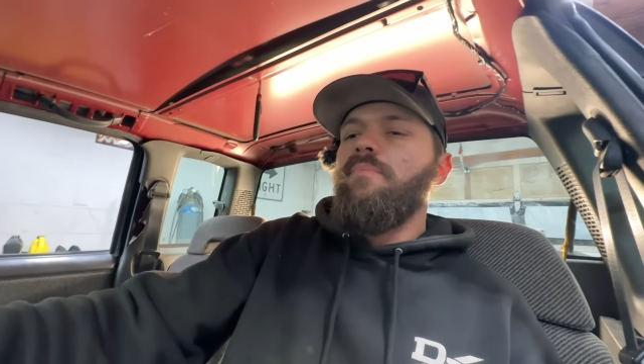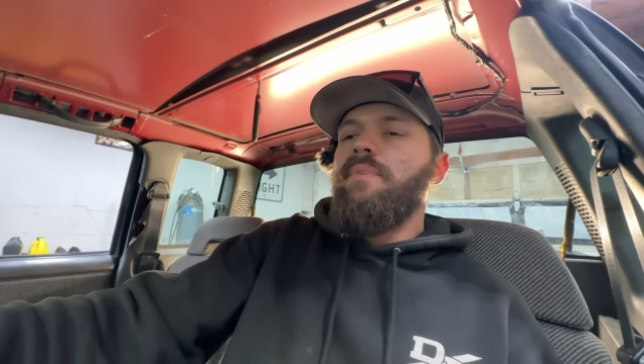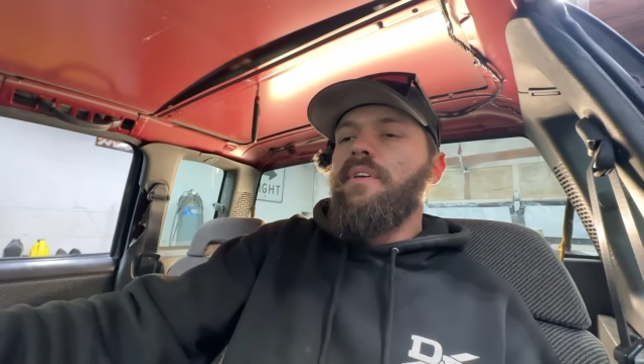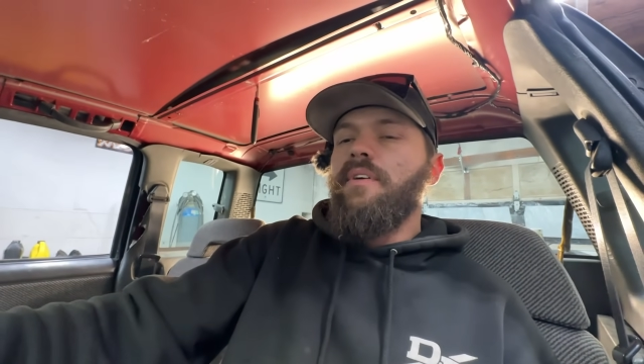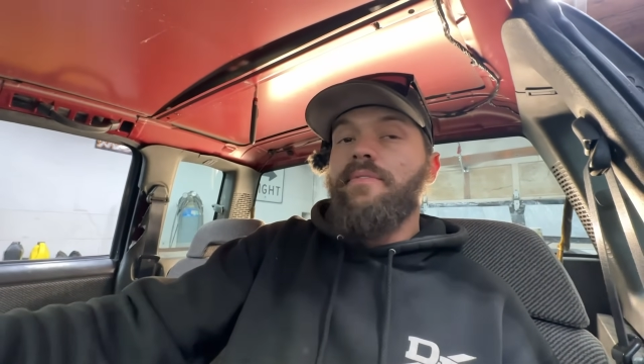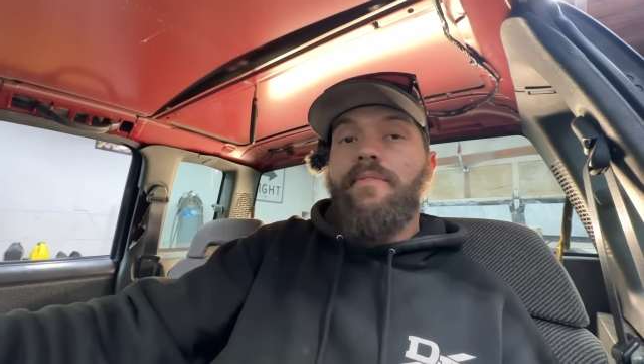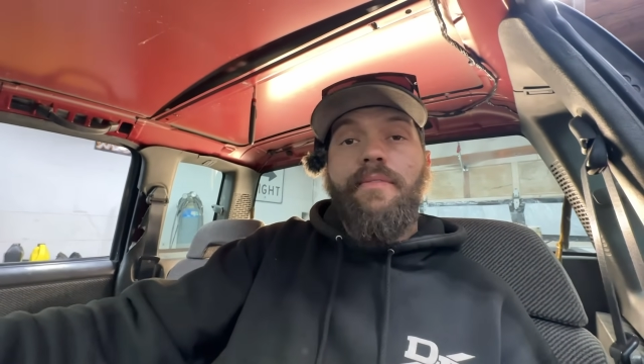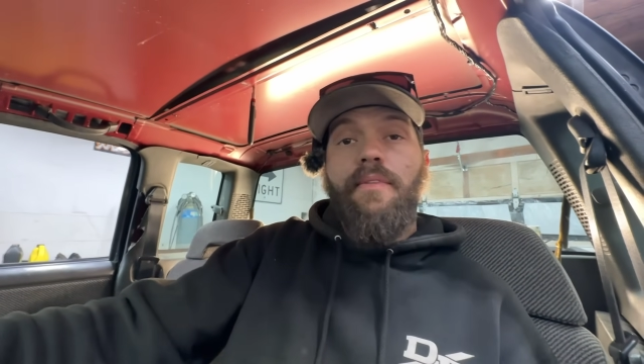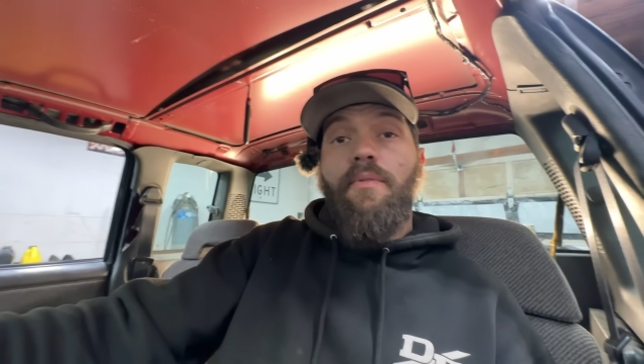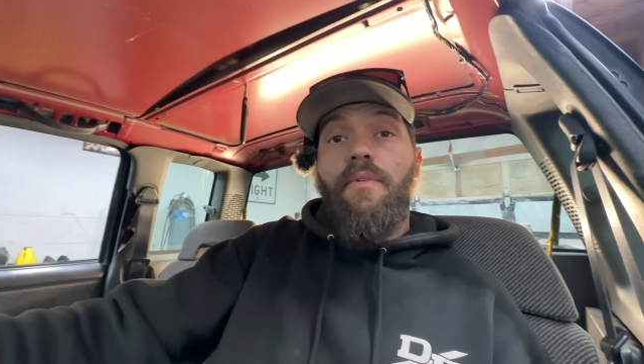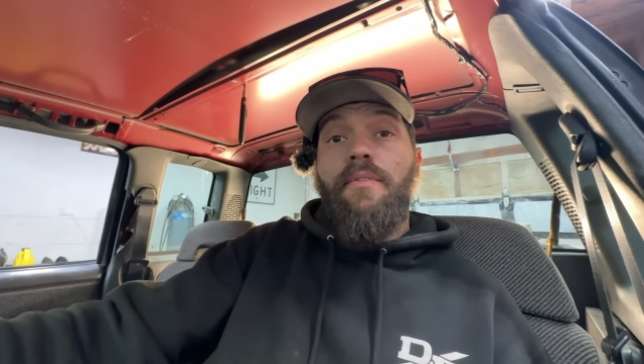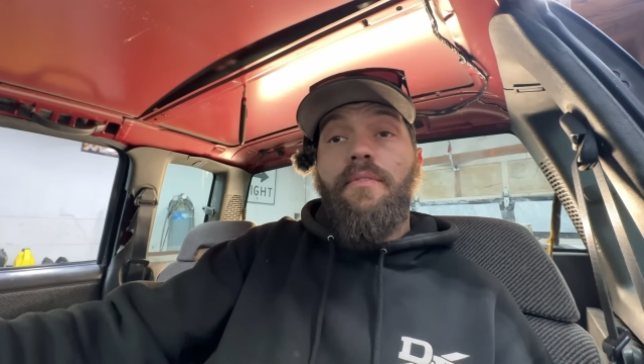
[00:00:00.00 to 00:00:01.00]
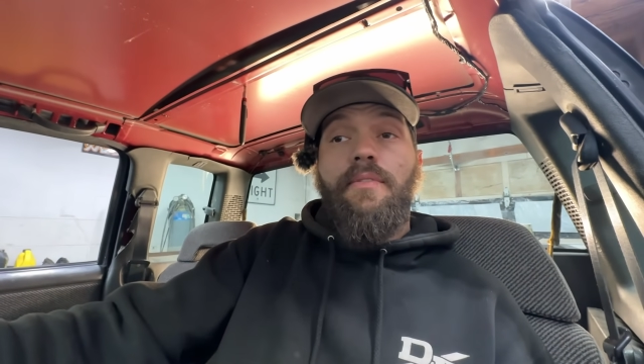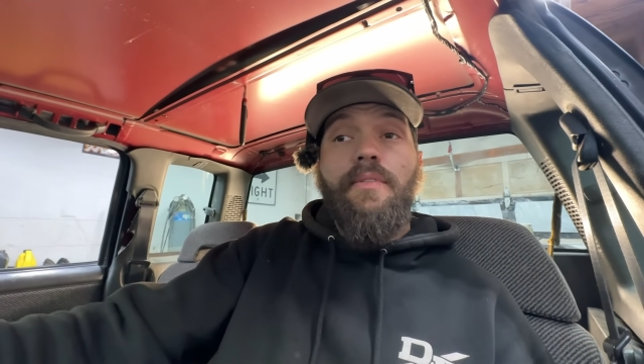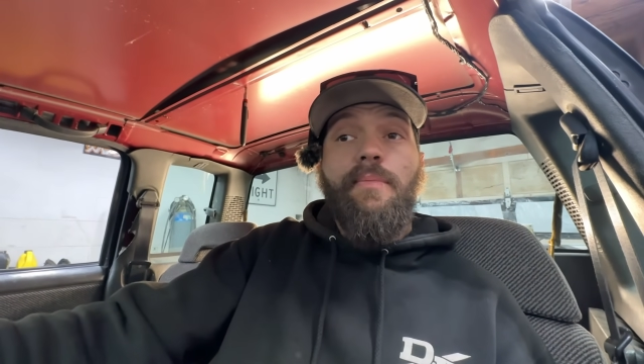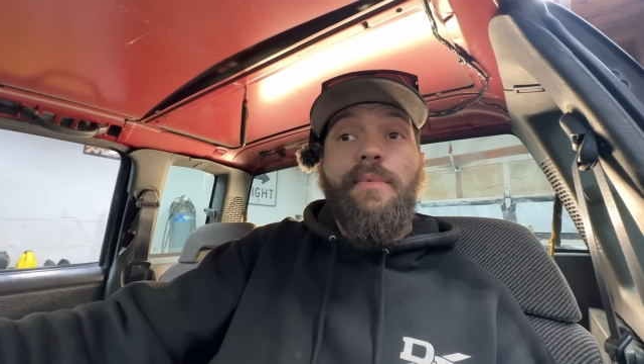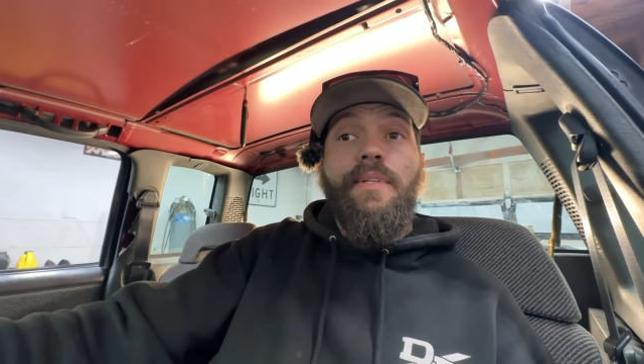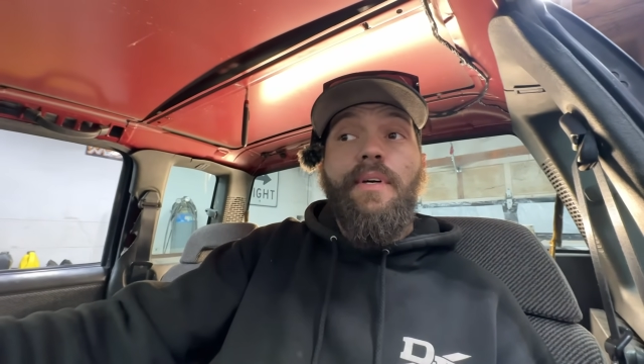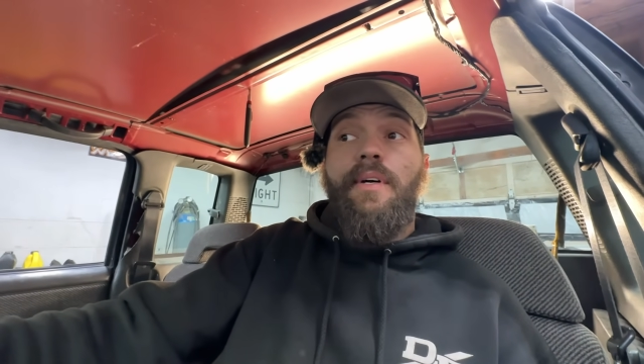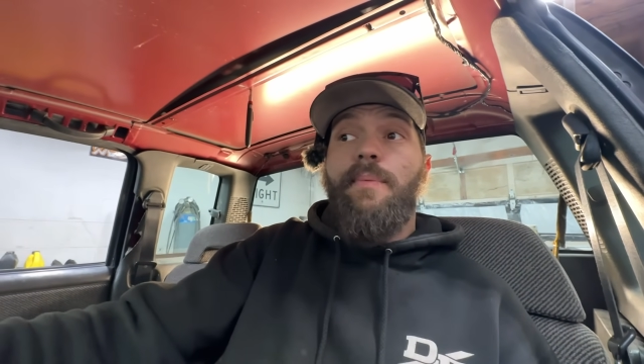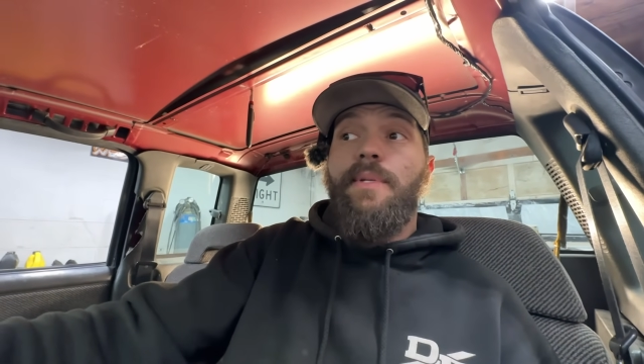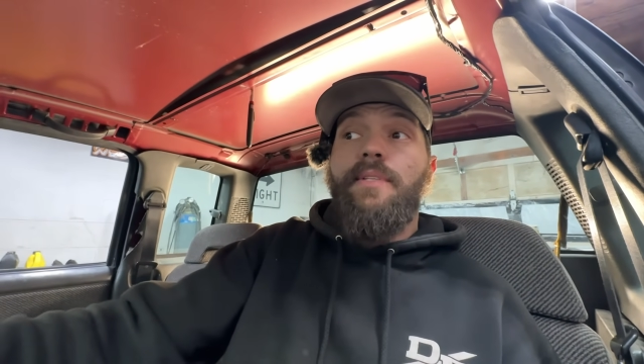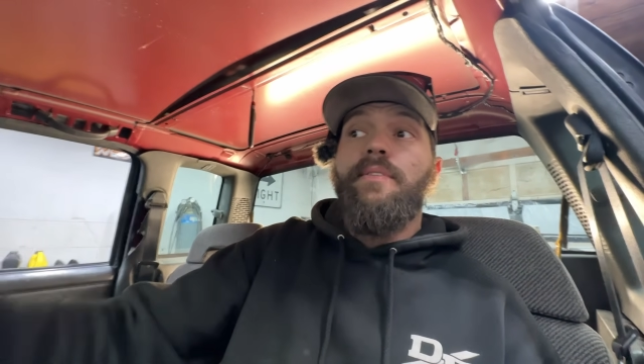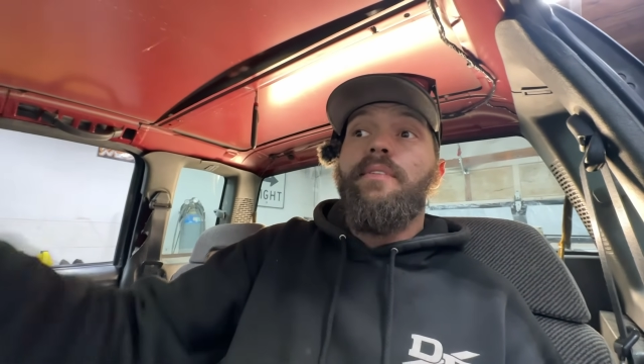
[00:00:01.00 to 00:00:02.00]
because it's no longer summertime
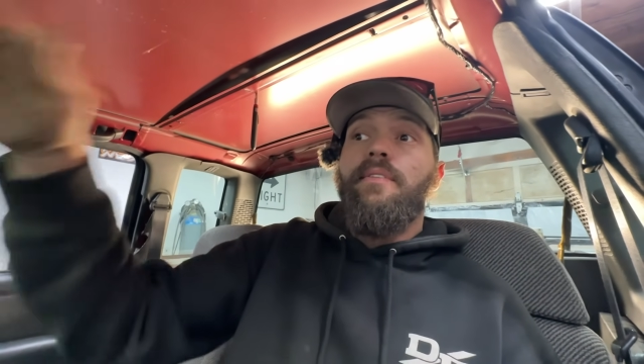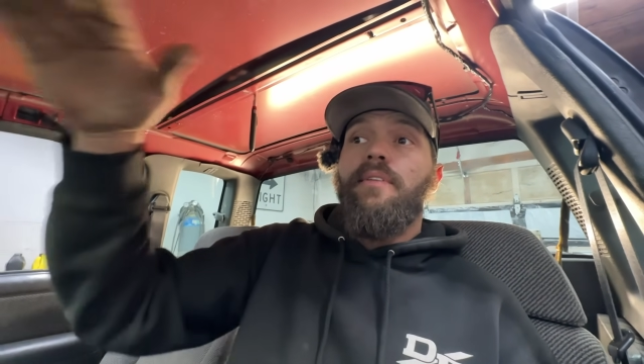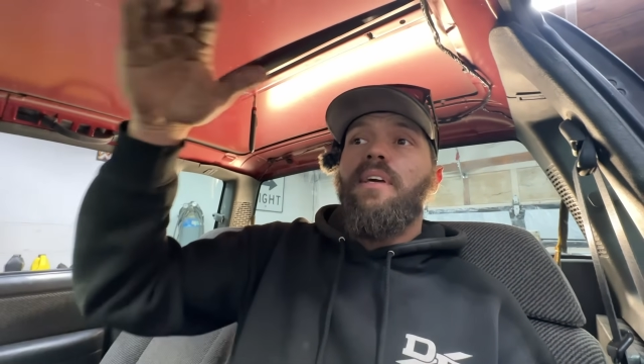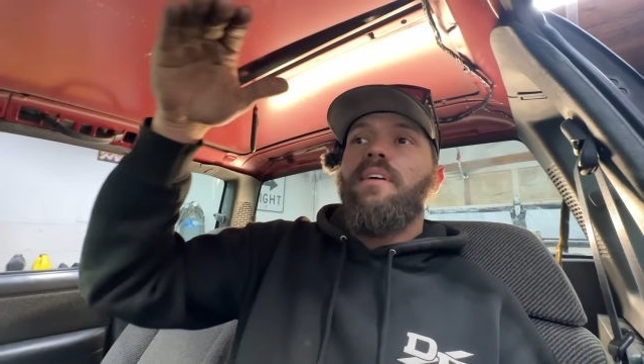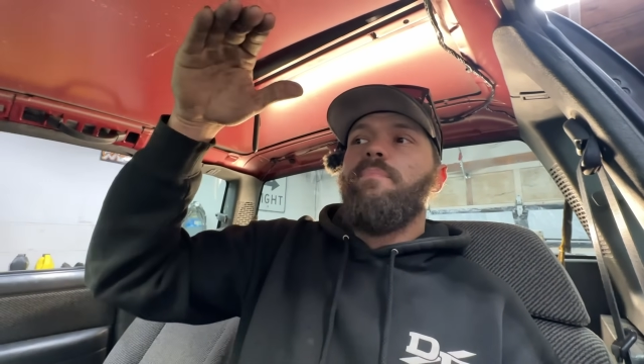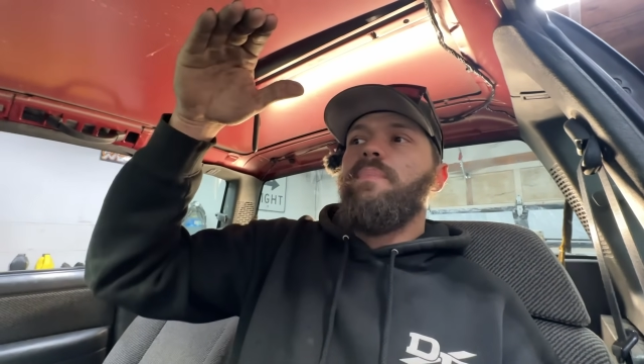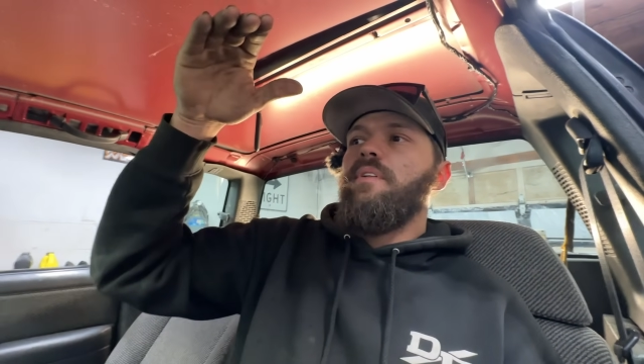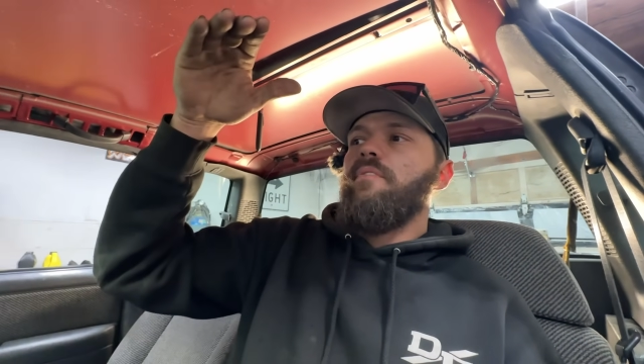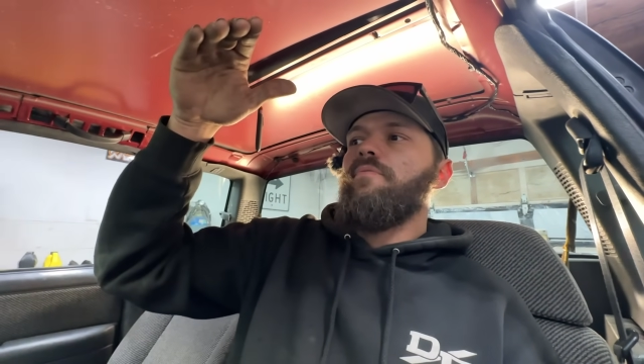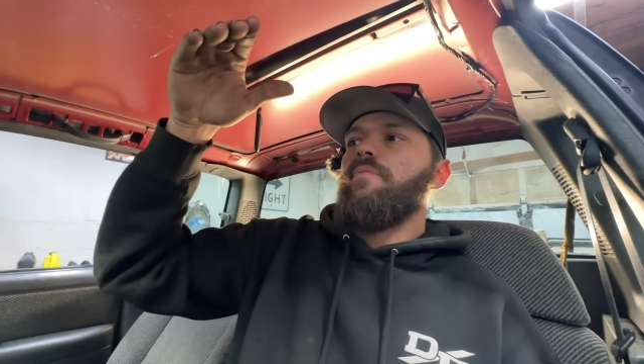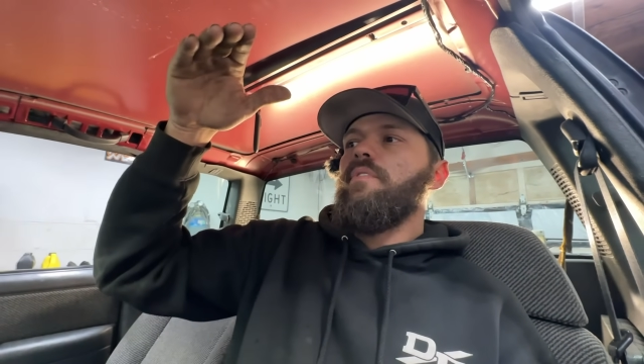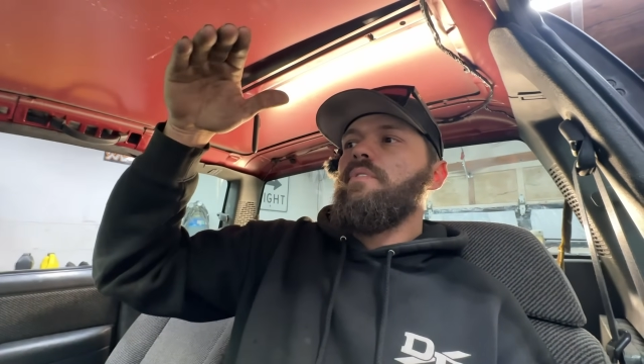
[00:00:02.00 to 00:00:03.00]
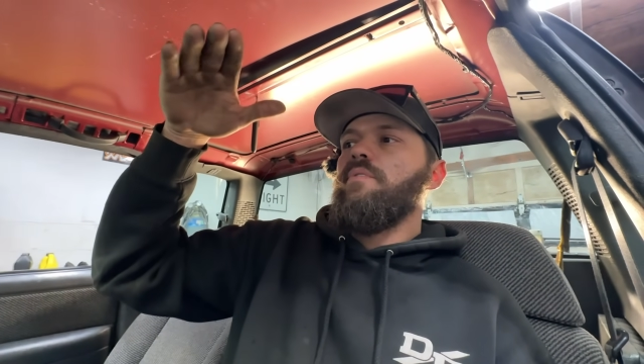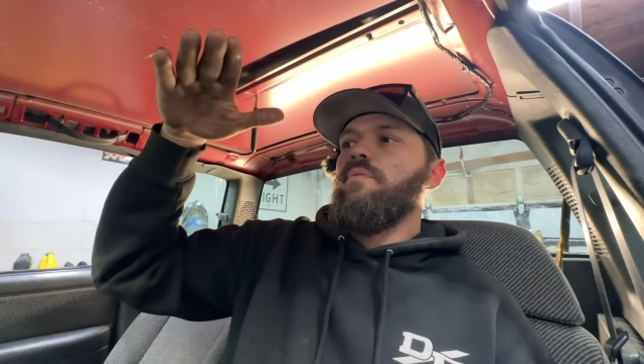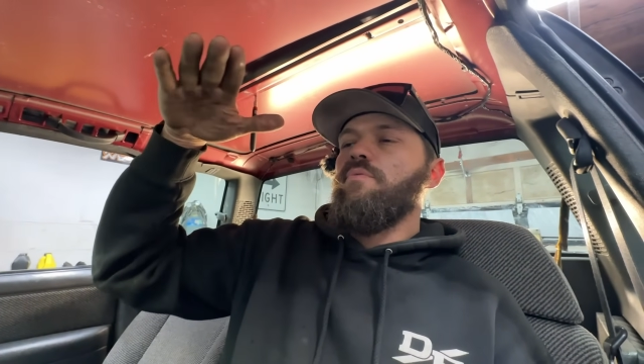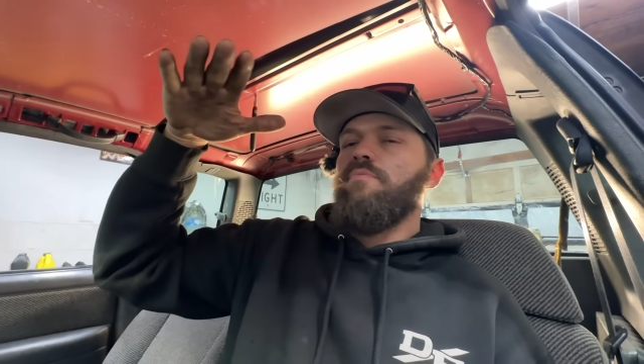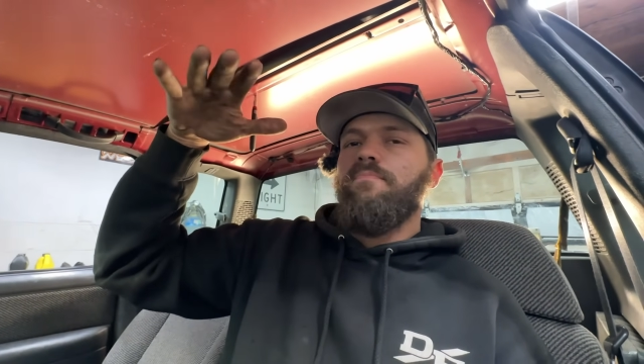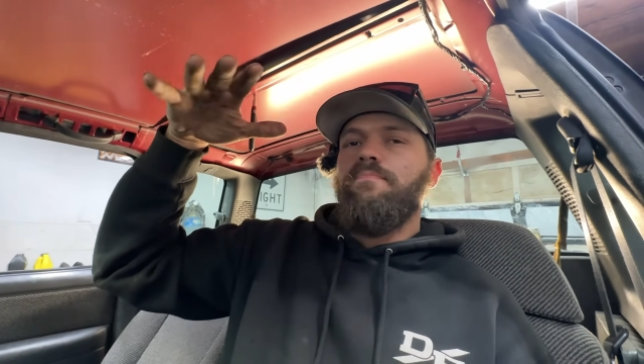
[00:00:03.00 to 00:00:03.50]
and it's going to take a minute for it to